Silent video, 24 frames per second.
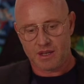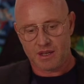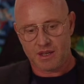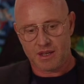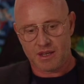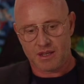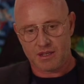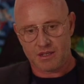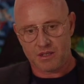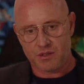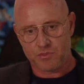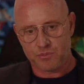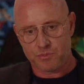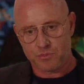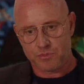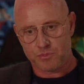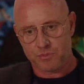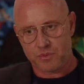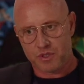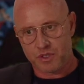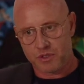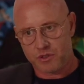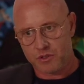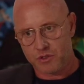And
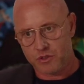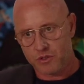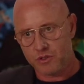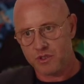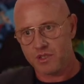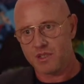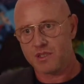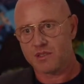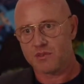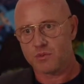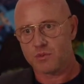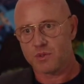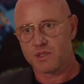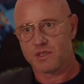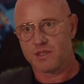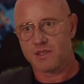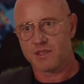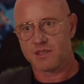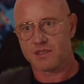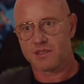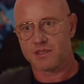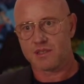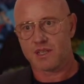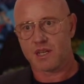the goodies with
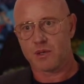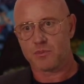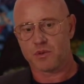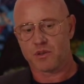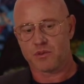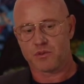this type